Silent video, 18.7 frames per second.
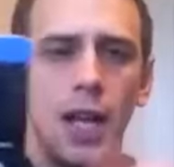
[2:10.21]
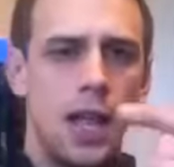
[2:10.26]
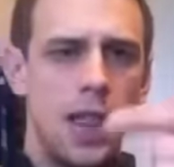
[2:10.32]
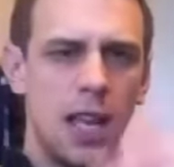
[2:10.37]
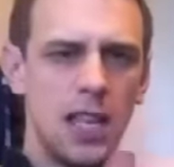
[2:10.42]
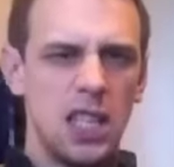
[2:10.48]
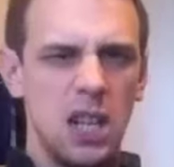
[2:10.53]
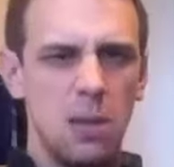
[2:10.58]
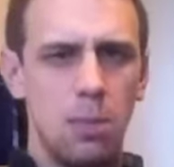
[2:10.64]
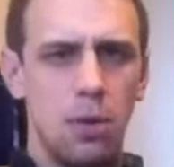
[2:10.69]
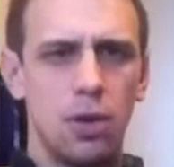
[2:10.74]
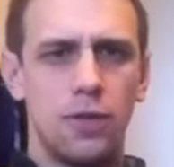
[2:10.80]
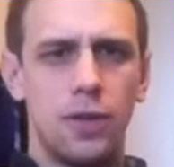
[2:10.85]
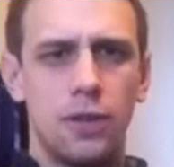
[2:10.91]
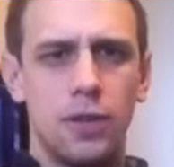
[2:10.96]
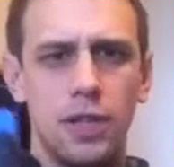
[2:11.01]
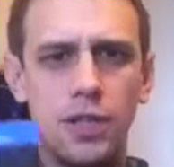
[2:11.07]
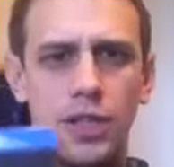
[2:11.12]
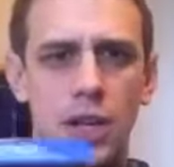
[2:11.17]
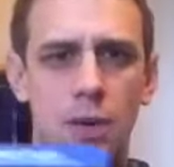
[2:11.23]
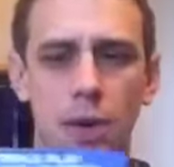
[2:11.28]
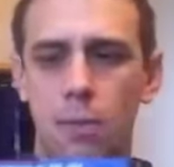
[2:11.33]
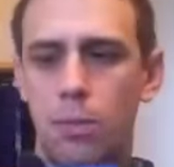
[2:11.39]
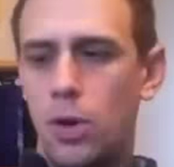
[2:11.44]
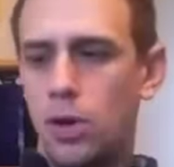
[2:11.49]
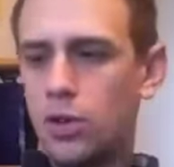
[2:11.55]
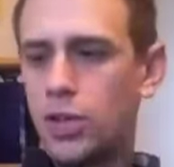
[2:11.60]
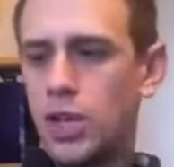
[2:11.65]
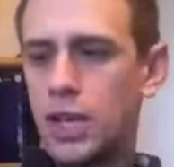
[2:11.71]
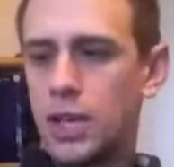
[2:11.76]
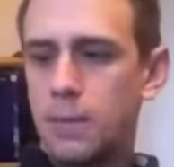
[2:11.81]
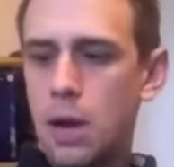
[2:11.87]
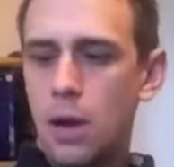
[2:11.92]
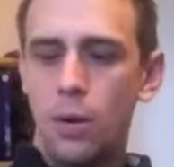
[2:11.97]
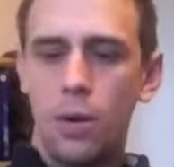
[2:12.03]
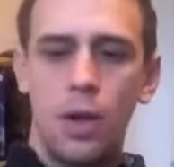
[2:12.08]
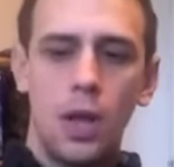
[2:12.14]
There's a little plug for Chris J Webb one. Check him
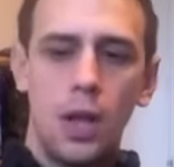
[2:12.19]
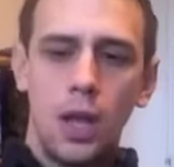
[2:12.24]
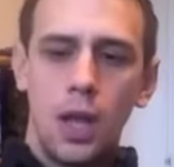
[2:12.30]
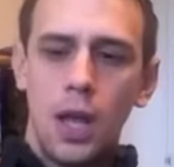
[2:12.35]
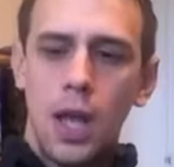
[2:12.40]
out.